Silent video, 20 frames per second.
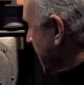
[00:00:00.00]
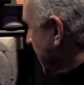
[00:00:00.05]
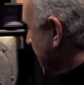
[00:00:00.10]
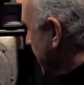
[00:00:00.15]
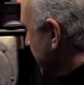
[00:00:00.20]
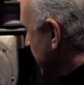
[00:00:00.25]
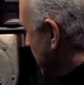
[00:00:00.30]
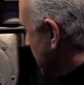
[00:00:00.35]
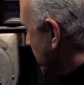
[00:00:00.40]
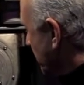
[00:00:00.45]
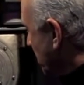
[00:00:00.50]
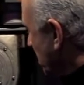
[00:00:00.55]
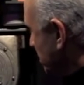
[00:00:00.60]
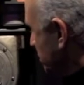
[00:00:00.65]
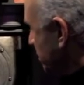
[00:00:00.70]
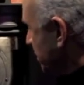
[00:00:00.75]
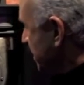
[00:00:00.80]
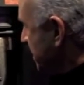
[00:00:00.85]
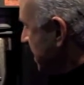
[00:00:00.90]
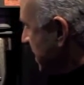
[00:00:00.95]
And the
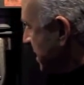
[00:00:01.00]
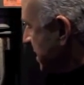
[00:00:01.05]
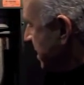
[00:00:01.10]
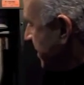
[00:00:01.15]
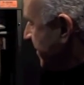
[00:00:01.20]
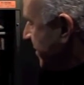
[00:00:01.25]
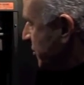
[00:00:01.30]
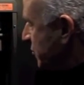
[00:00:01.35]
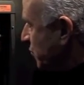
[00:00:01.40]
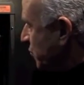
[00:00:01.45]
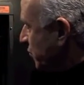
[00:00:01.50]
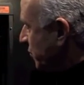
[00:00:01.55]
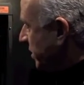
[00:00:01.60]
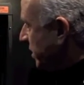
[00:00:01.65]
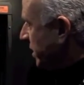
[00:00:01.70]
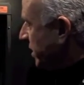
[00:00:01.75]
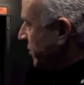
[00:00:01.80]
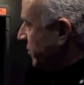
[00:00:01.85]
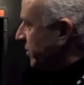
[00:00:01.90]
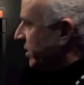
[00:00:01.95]
combustion system is
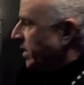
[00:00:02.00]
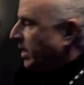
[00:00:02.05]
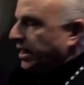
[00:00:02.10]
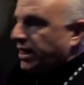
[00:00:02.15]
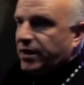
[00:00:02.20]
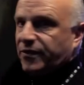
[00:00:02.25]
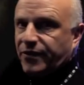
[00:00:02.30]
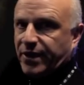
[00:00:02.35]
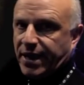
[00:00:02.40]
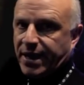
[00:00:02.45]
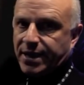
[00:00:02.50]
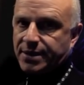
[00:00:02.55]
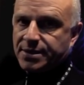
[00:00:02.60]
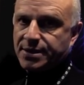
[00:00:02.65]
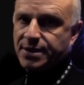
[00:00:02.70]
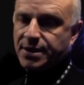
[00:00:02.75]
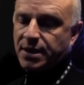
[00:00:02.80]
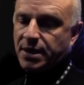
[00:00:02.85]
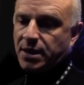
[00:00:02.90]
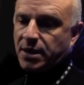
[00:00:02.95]
really, really
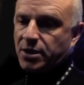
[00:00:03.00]
advanced.